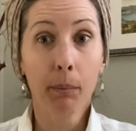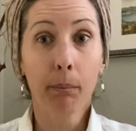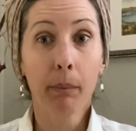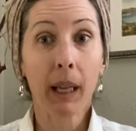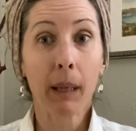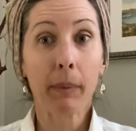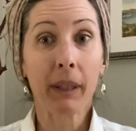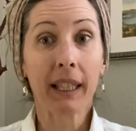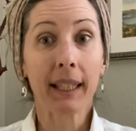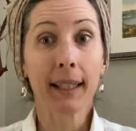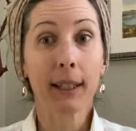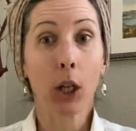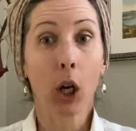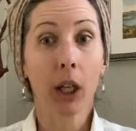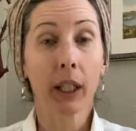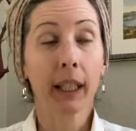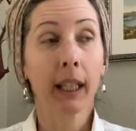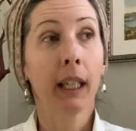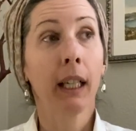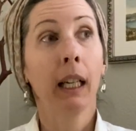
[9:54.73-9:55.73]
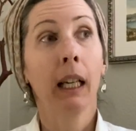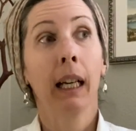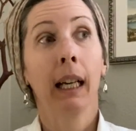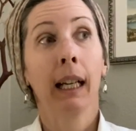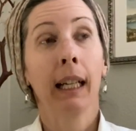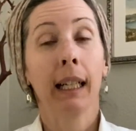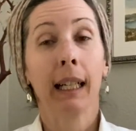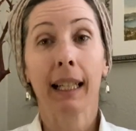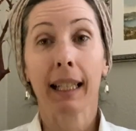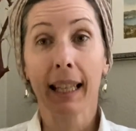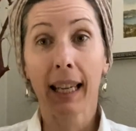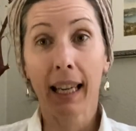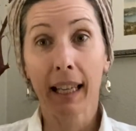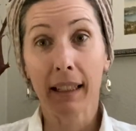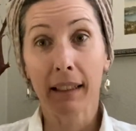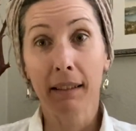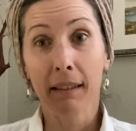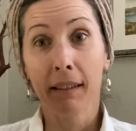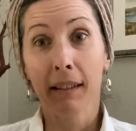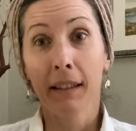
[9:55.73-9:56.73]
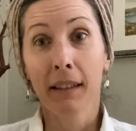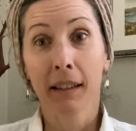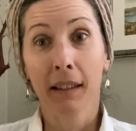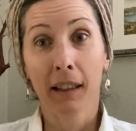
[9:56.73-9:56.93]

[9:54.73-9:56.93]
Maybe it's not. Again,